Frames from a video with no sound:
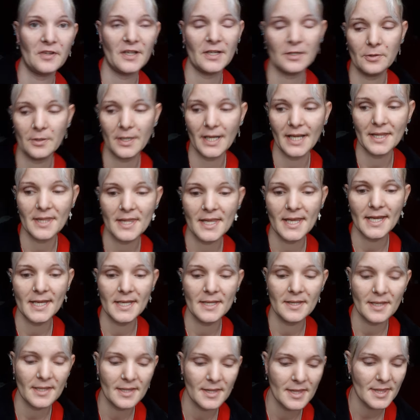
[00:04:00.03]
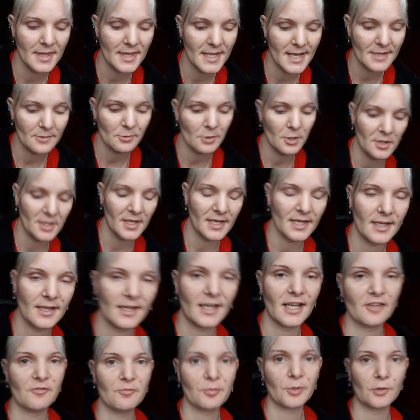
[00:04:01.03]
out and then now on it,
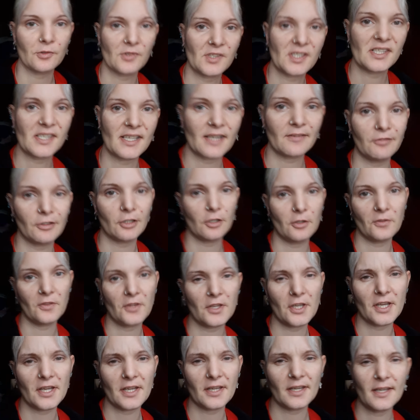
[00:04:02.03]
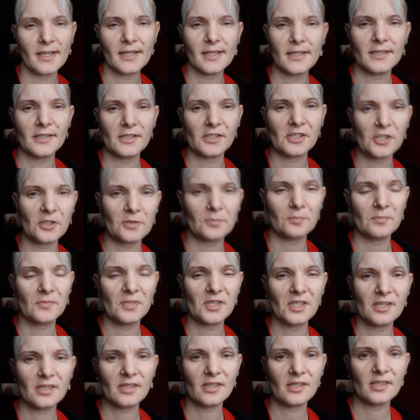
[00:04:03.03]
I've put Savlon there and some
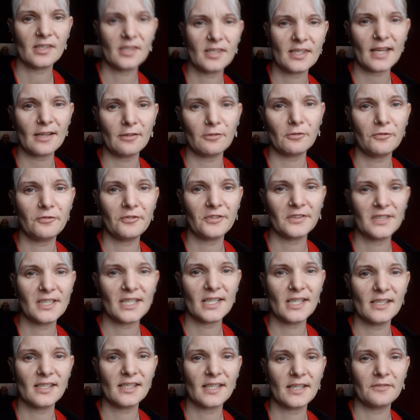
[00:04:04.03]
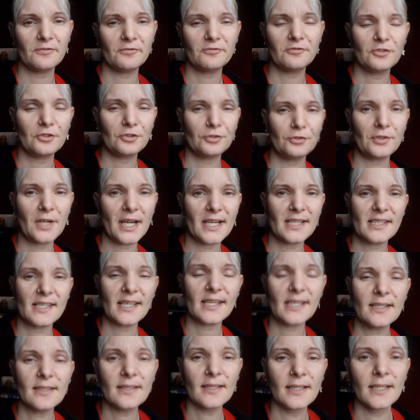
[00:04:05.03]
self-adhesive
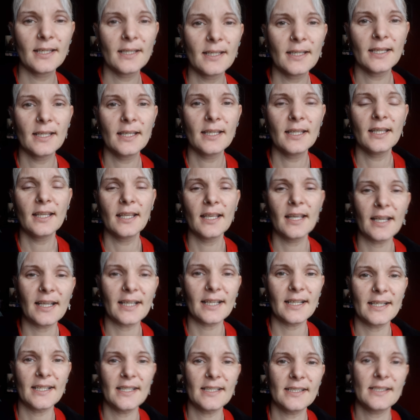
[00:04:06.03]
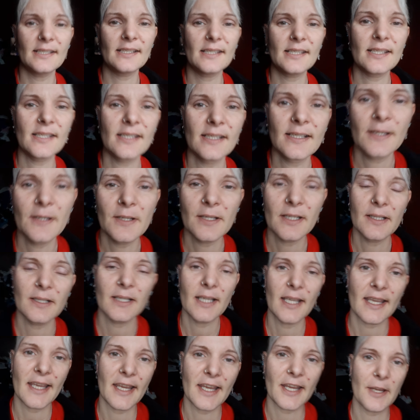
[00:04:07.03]
dressing. And
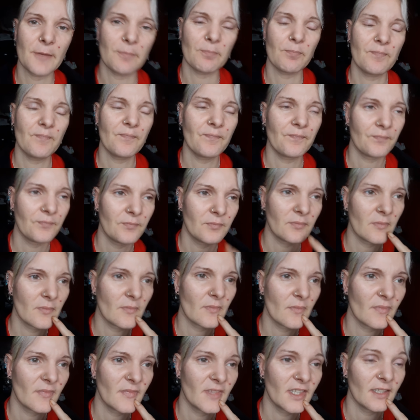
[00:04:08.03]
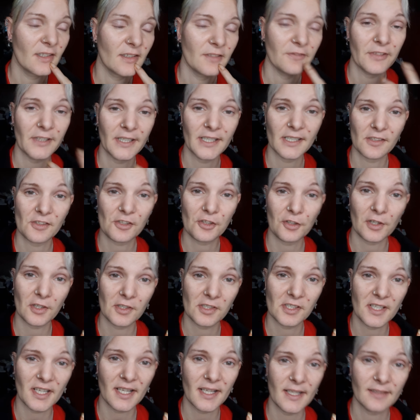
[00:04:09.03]
fingers
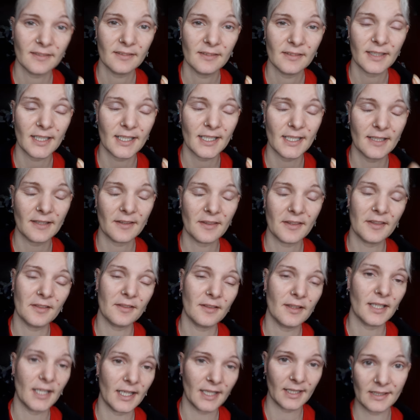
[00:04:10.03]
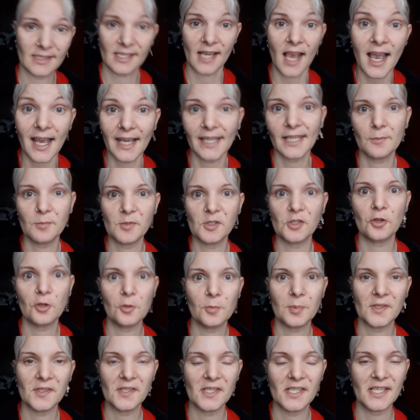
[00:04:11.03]
crossed there that it's high
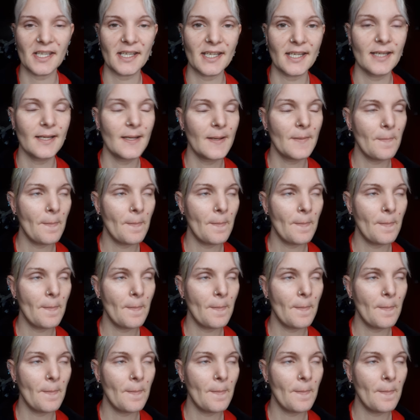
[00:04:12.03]
absorbency